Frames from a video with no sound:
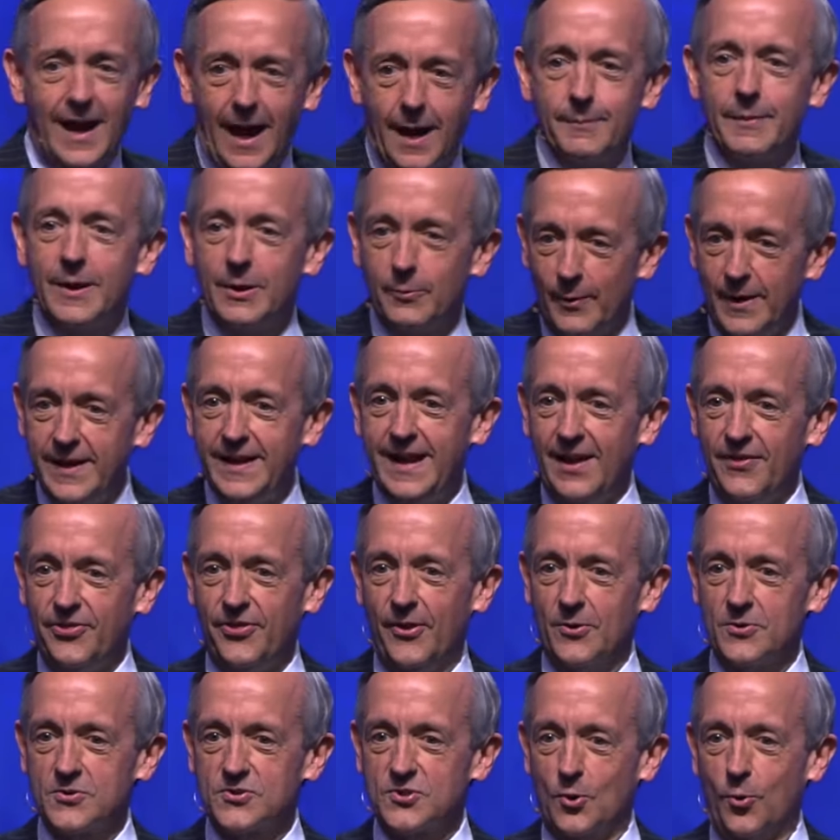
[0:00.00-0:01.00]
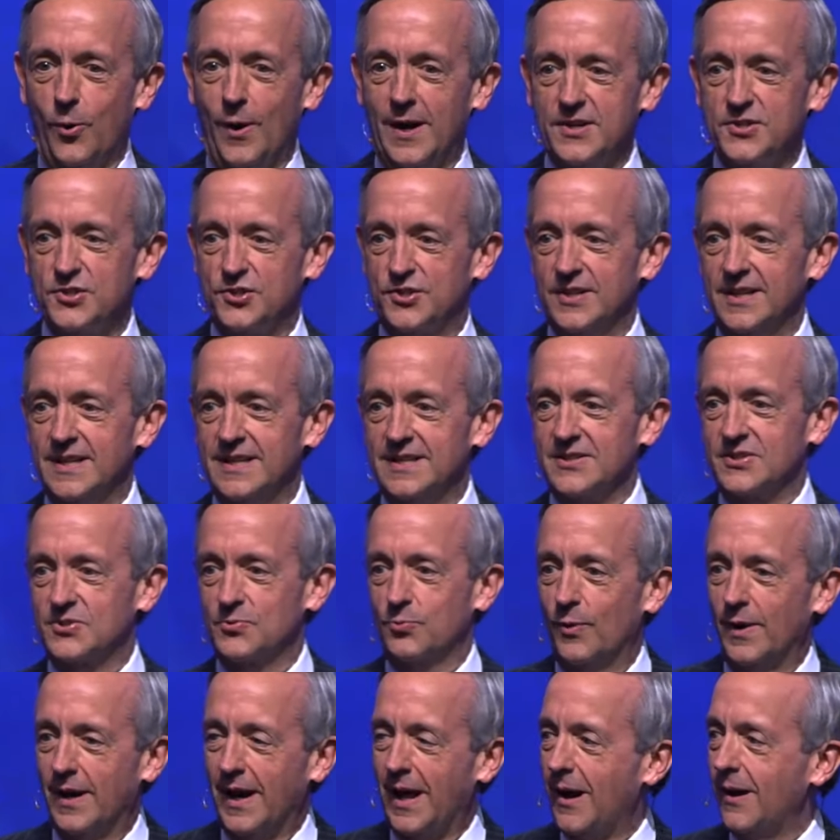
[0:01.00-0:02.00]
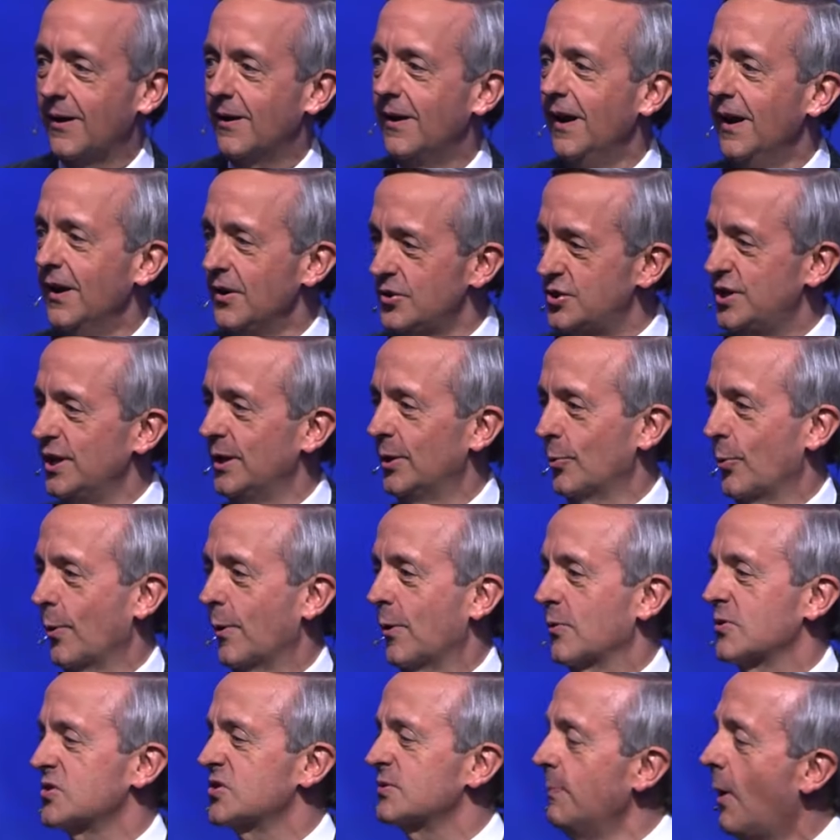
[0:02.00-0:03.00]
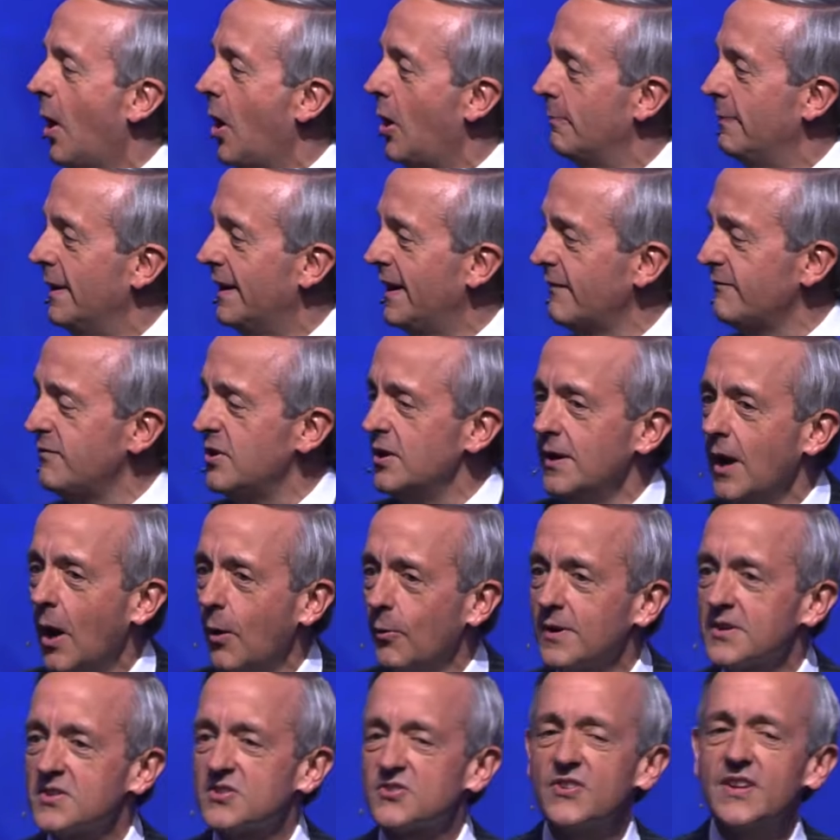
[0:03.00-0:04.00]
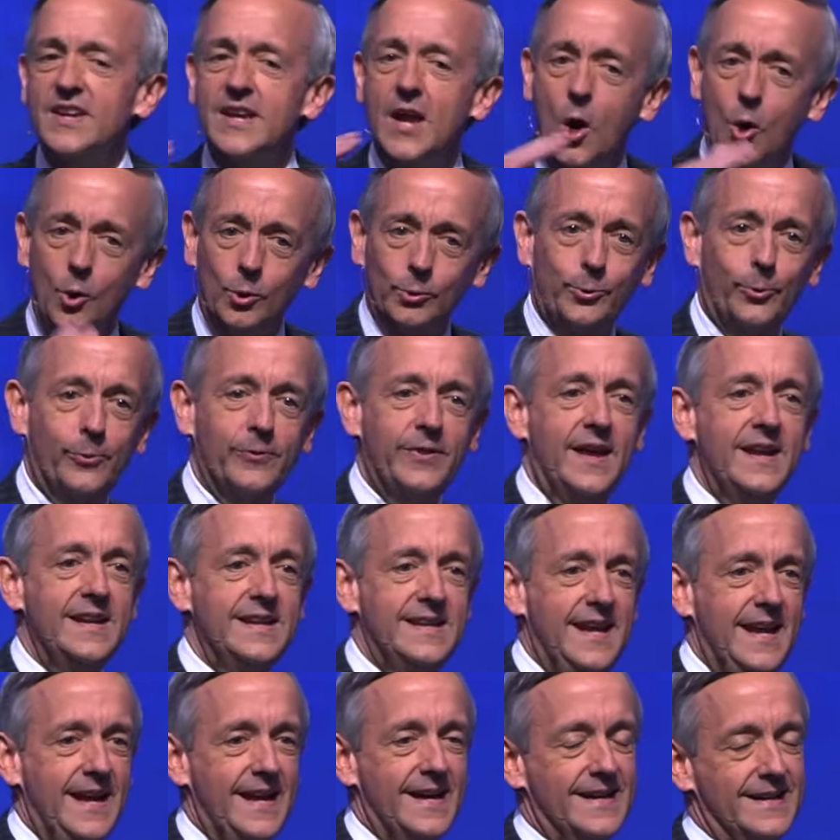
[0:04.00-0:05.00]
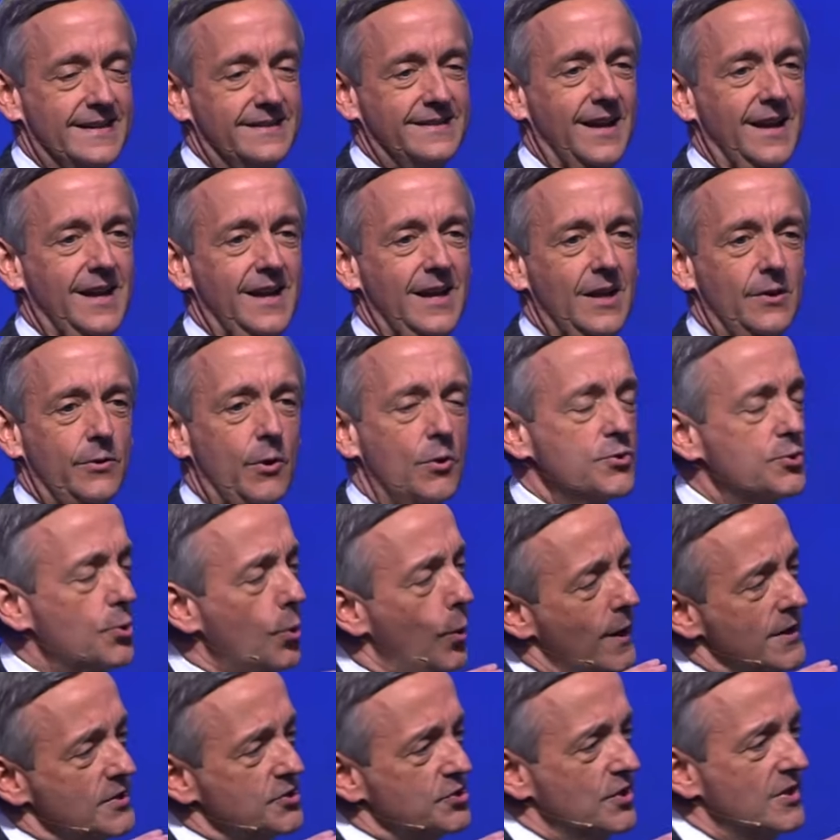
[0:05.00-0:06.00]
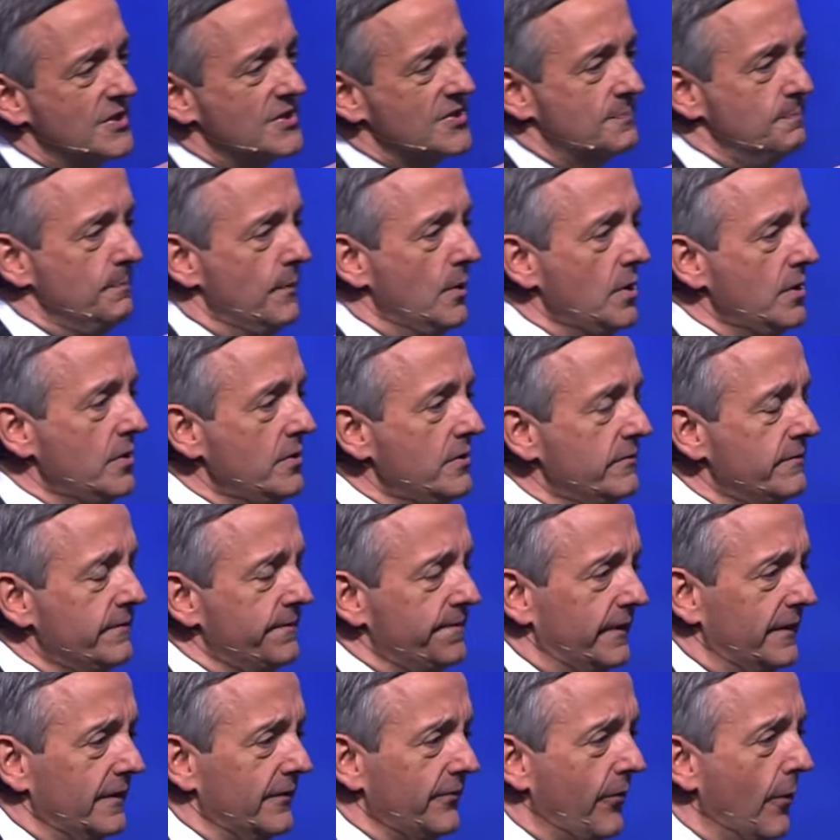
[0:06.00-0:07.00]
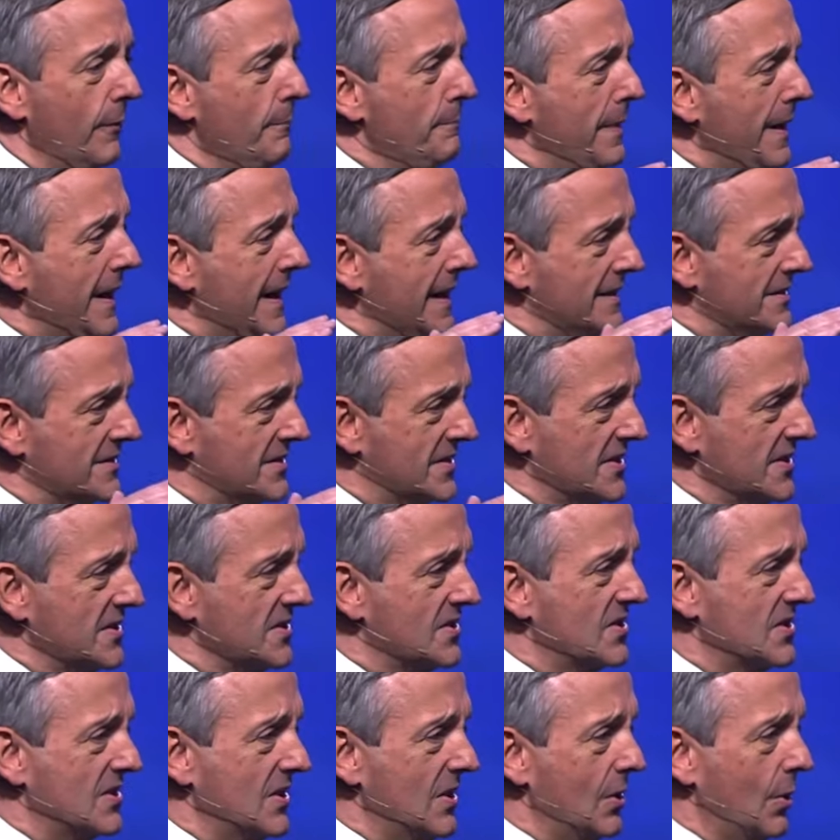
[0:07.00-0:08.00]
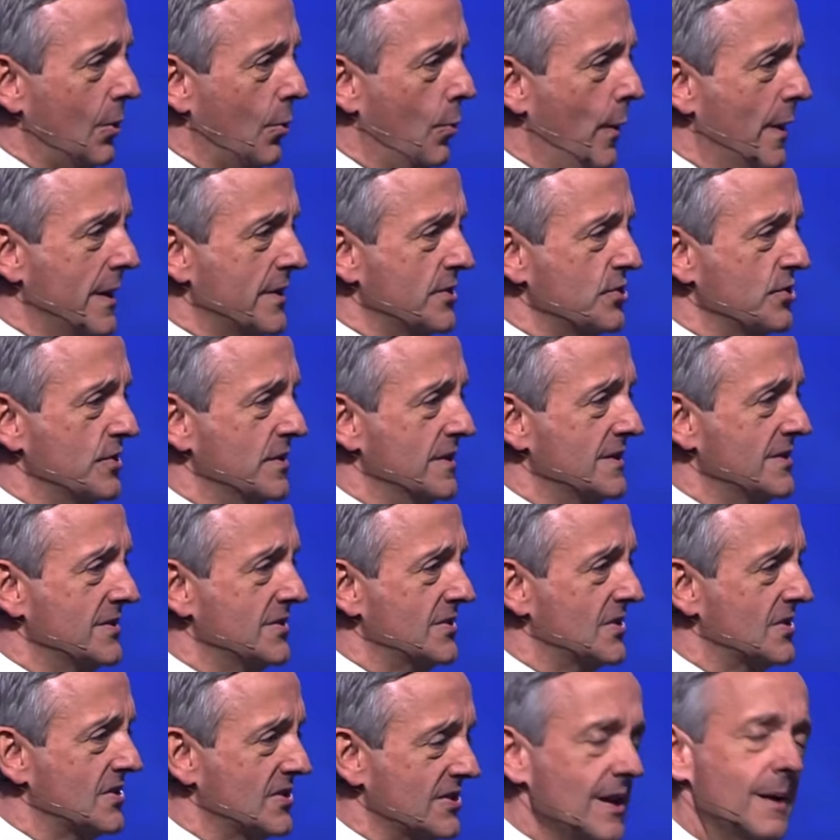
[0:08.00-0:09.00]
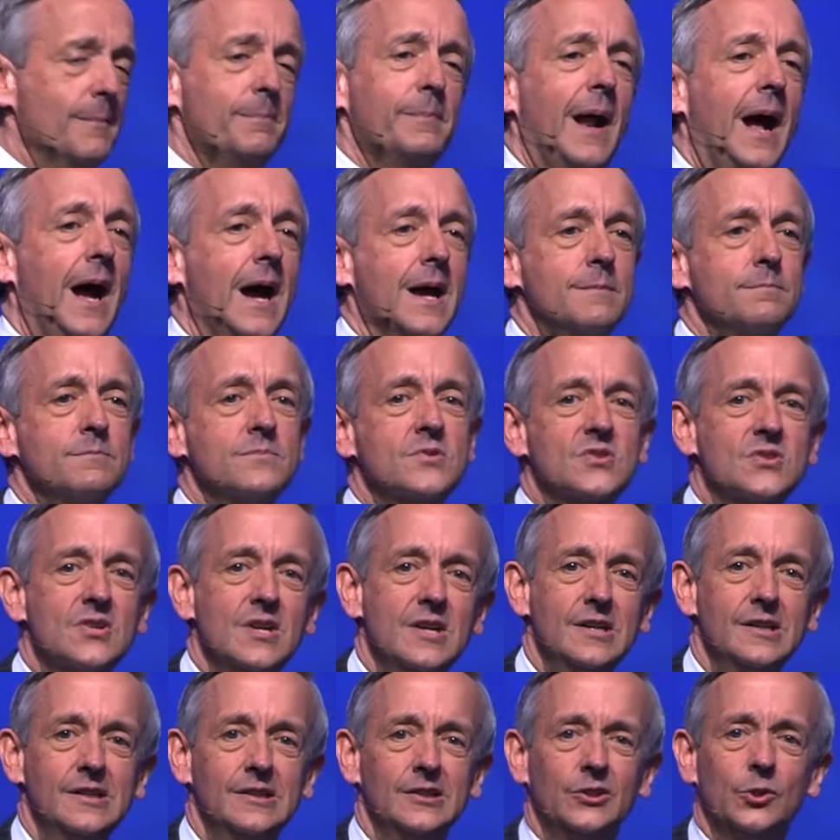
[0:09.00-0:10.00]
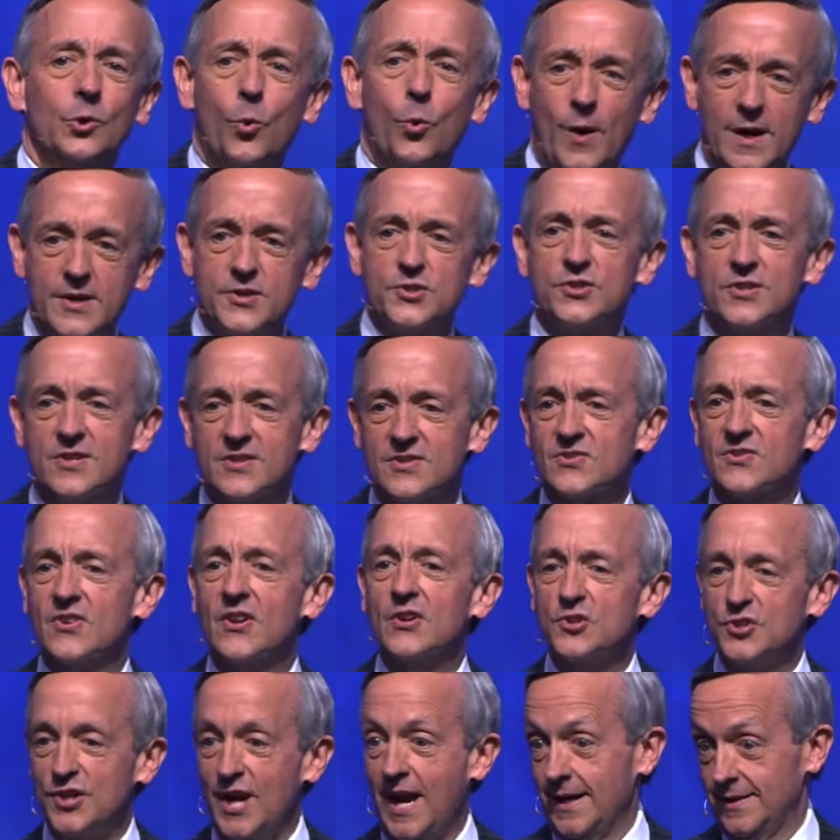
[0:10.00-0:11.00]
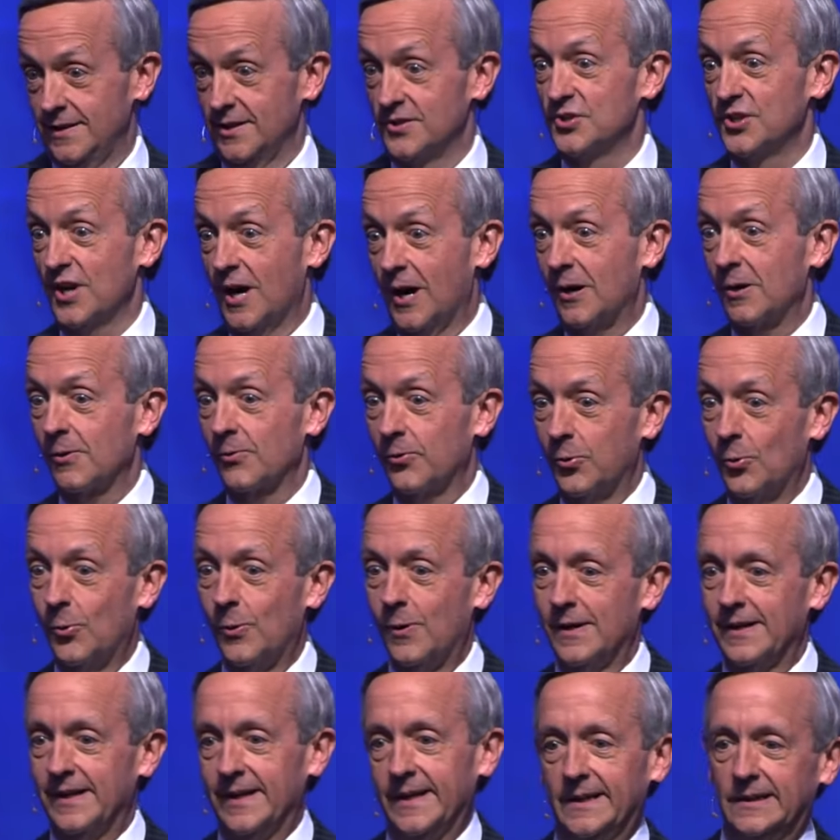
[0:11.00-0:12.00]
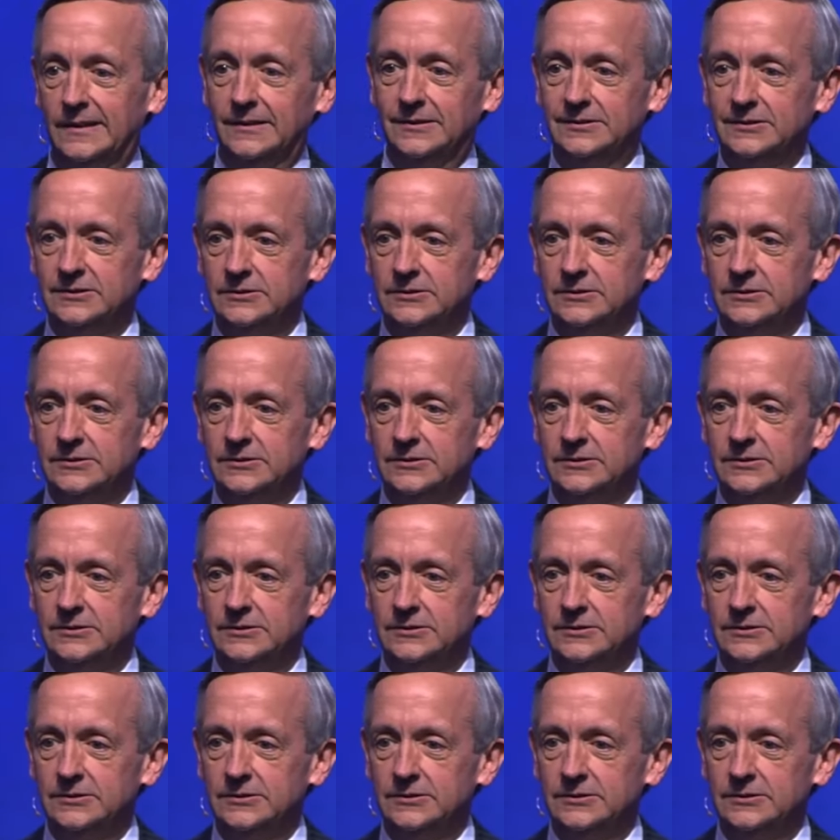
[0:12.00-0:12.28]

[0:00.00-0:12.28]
I mean, we get those questions when our children are small, but have you noticed the older they get, those questions move from being sincere questions to sometimes questions that challenge our authority.